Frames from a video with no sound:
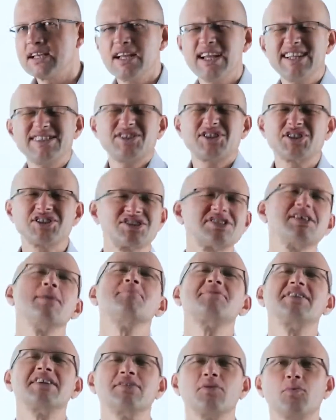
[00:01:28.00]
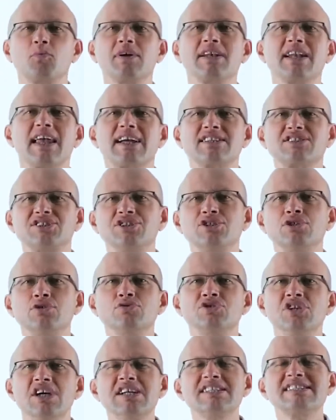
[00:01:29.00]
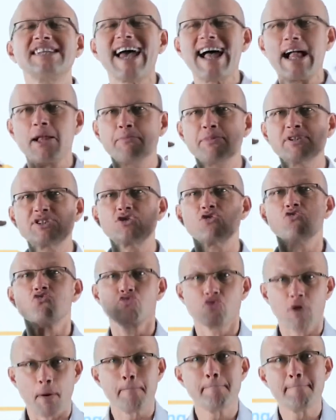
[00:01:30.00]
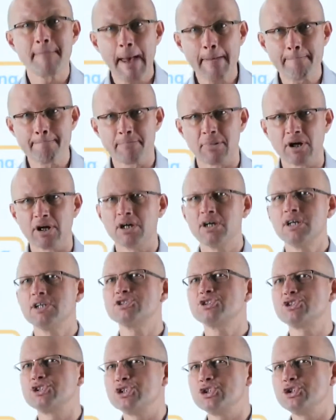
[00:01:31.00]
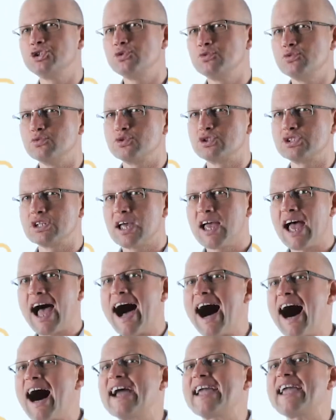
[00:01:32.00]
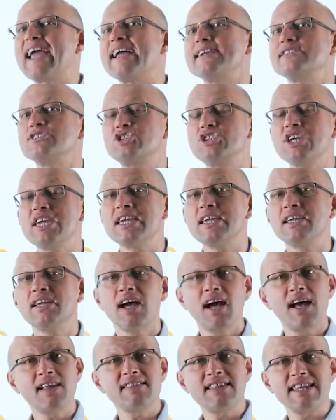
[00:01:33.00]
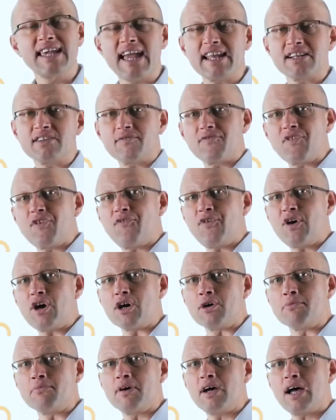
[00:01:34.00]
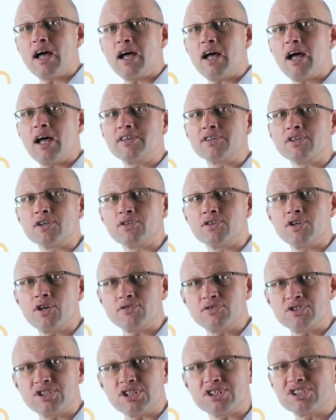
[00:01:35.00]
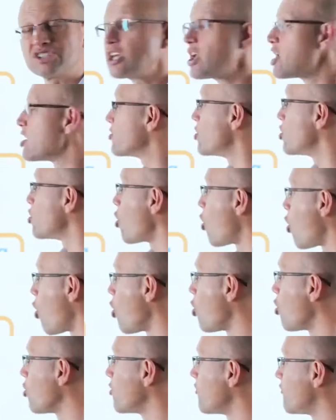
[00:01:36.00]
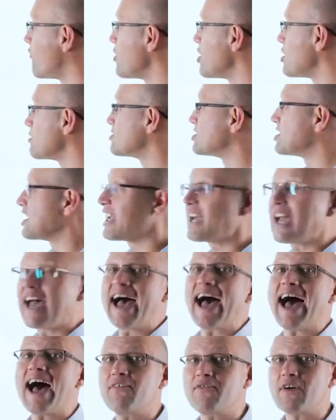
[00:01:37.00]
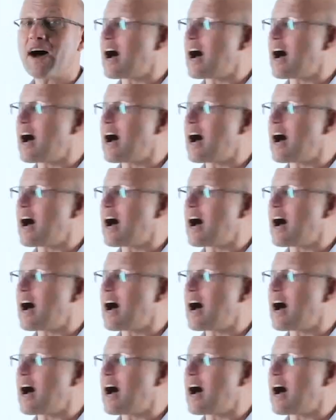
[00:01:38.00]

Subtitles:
It's just something that we like to use to help us remember to use ing at the end of the verb. And you'll notice that all the verbs here have